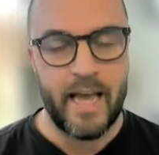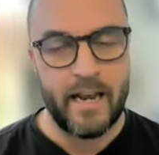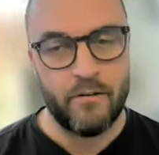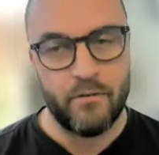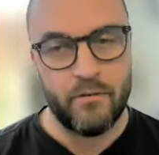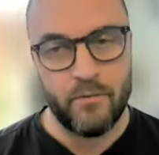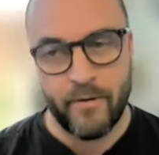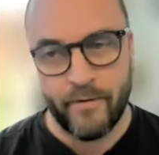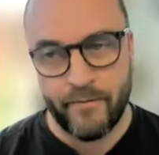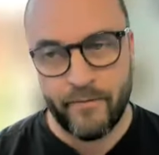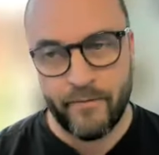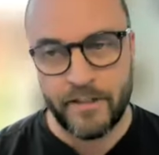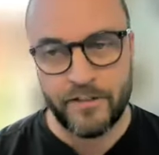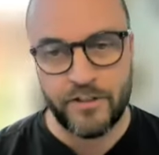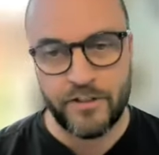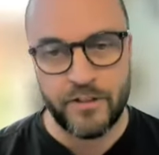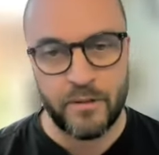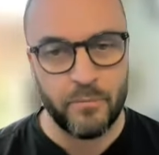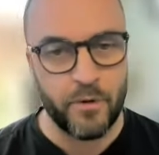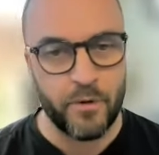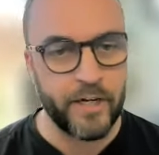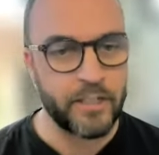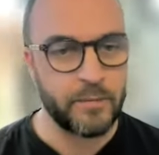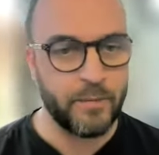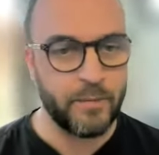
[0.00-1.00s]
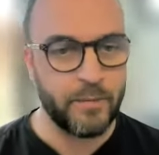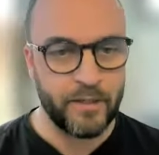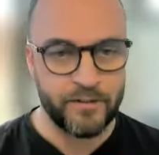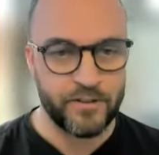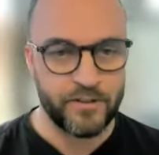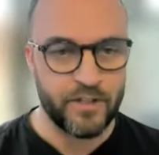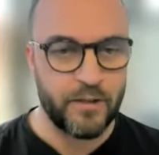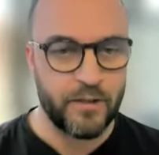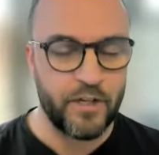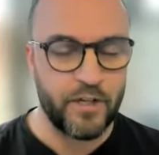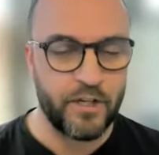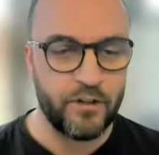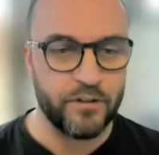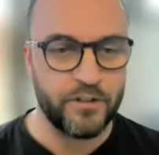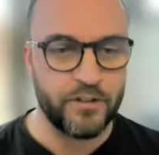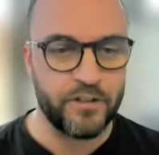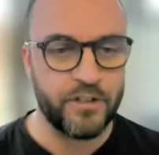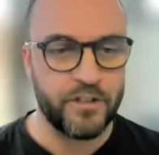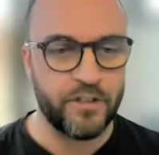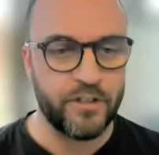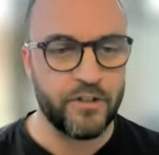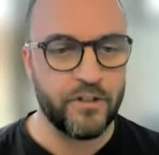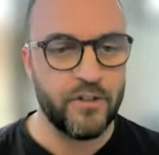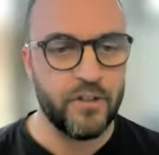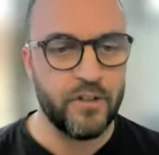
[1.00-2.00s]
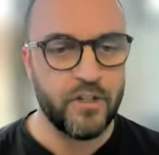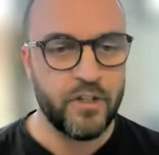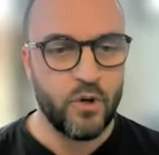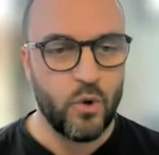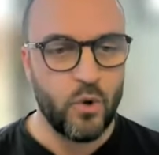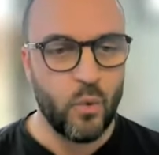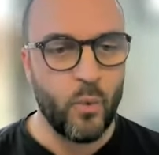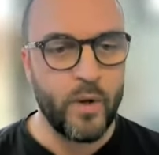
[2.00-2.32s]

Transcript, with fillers: And at least in my experience, and I think yours too,